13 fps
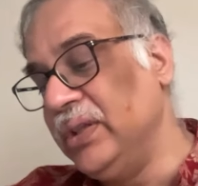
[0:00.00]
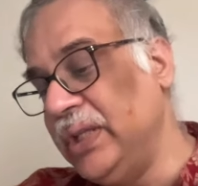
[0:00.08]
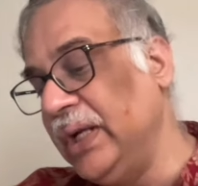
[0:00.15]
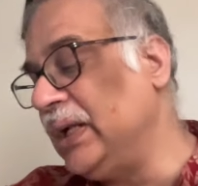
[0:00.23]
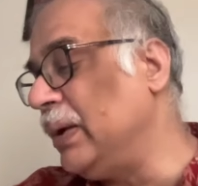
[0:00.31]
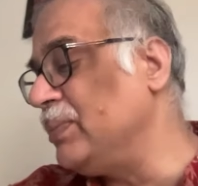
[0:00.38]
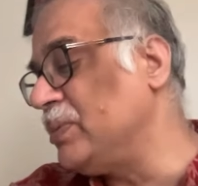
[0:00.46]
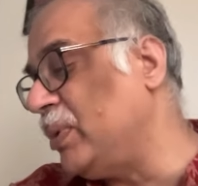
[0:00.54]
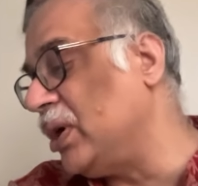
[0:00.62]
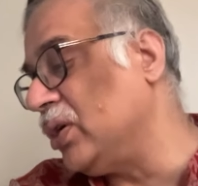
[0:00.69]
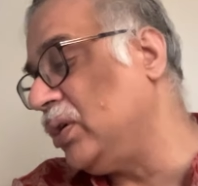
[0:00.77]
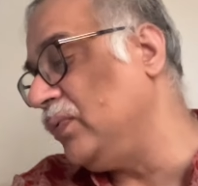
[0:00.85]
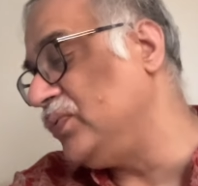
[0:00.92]
Then comes
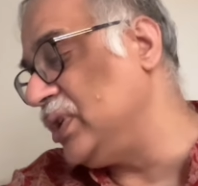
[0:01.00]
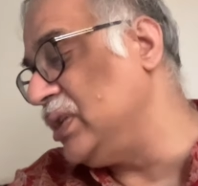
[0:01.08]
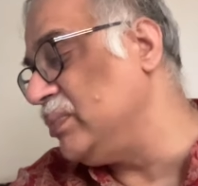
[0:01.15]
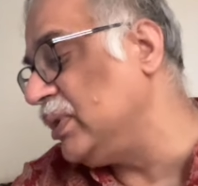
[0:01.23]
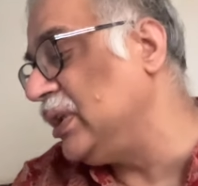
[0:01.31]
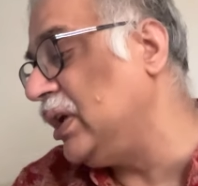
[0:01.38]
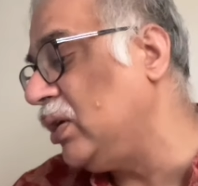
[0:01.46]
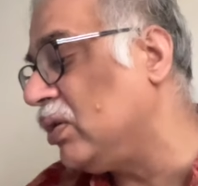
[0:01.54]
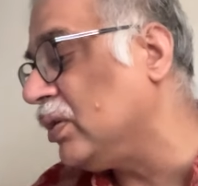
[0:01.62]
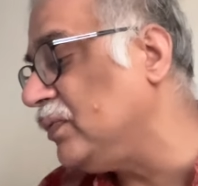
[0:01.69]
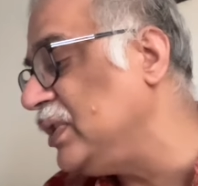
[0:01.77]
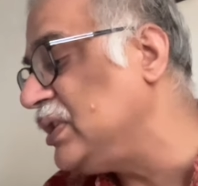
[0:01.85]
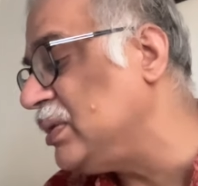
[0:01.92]
Markov chain, but there are a
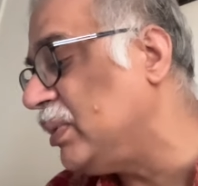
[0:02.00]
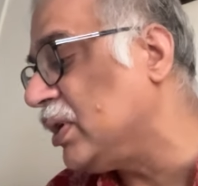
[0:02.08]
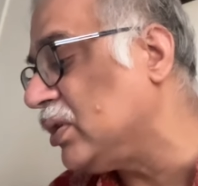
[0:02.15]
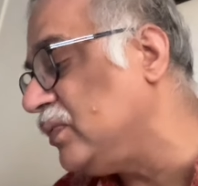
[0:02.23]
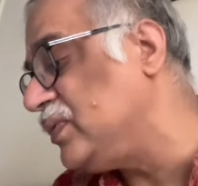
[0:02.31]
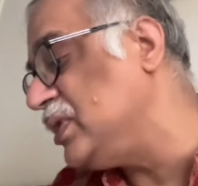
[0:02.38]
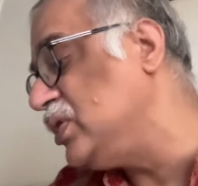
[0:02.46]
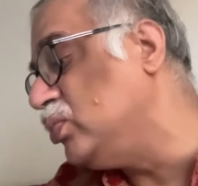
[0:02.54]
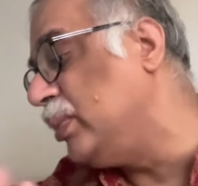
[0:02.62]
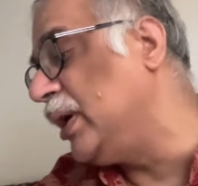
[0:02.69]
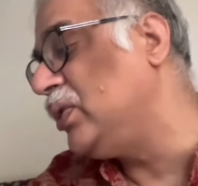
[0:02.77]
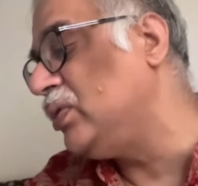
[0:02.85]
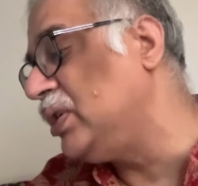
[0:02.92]
lot of things in Markov chain you
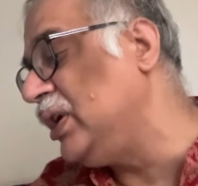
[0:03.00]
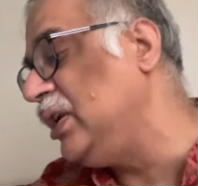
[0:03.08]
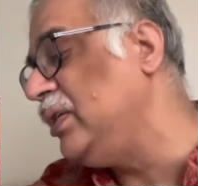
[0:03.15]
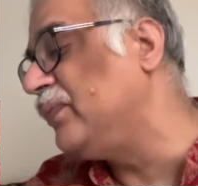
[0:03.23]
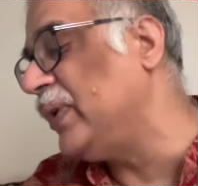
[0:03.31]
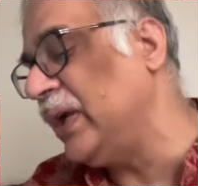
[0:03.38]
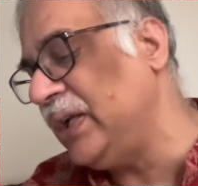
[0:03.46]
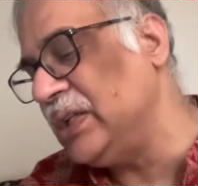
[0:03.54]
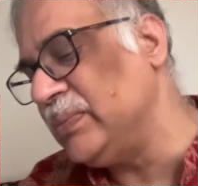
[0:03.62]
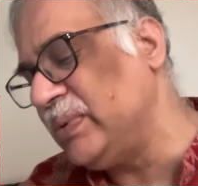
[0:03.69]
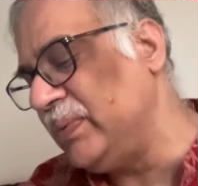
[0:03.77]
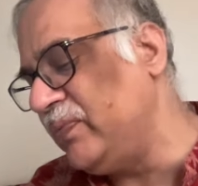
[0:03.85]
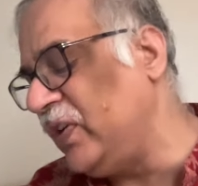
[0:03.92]
might not need in
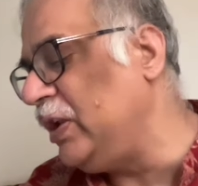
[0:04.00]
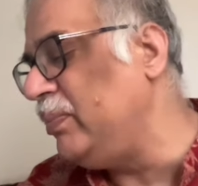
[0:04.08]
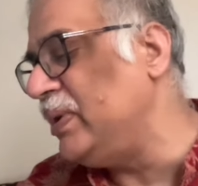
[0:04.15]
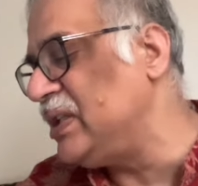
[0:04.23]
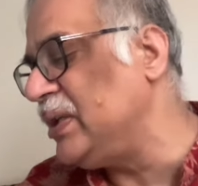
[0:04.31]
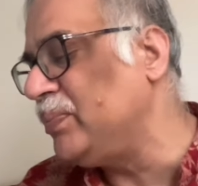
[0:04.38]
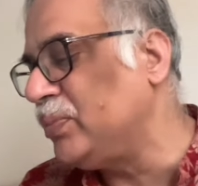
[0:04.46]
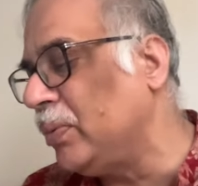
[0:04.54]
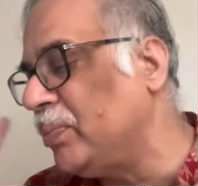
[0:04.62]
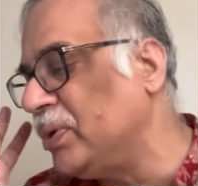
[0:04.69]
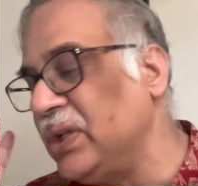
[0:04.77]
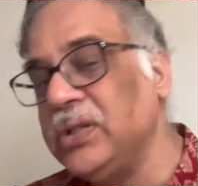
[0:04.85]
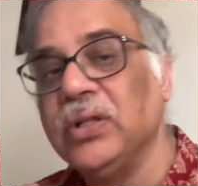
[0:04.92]
finance, but very basic
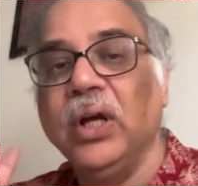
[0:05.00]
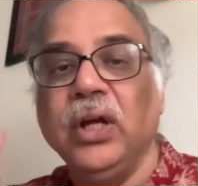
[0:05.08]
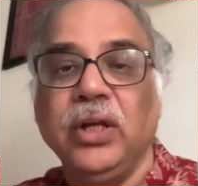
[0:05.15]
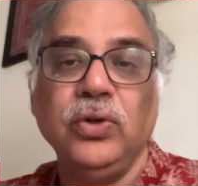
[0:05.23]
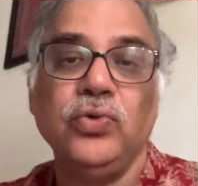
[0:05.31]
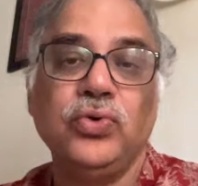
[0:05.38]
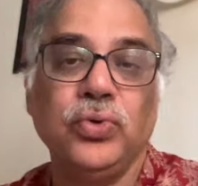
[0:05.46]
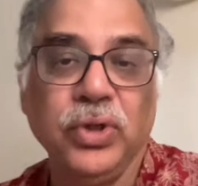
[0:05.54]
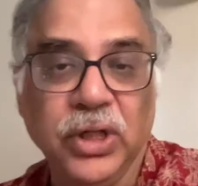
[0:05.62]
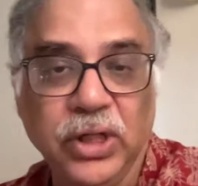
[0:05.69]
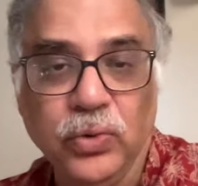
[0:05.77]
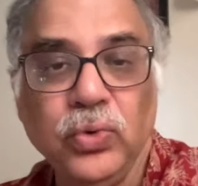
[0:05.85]
properties you should need.